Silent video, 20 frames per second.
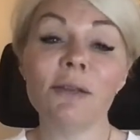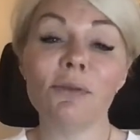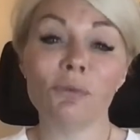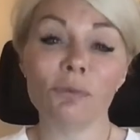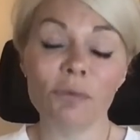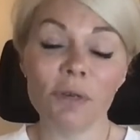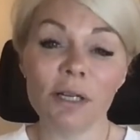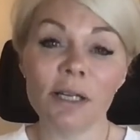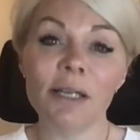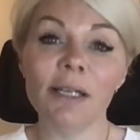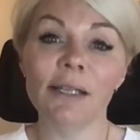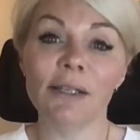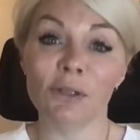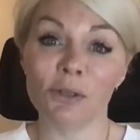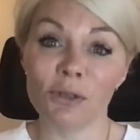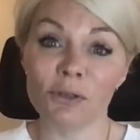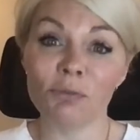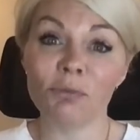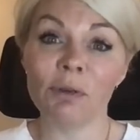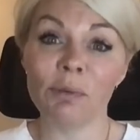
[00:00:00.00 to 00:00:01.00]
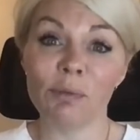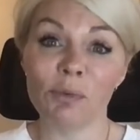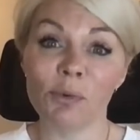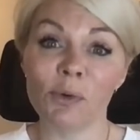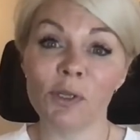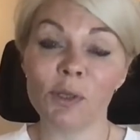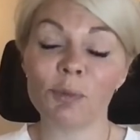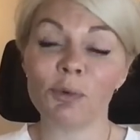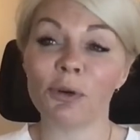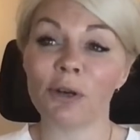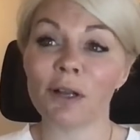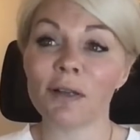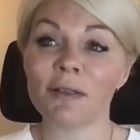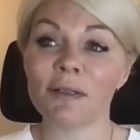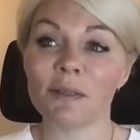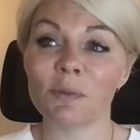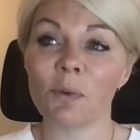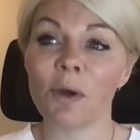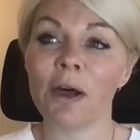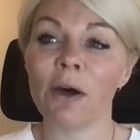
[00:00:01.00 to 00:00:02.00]
really good remortgage products
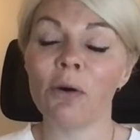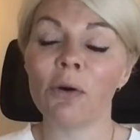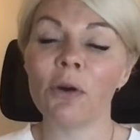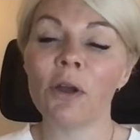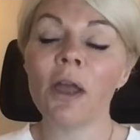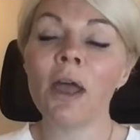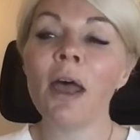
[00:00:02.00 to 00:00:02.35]
as well.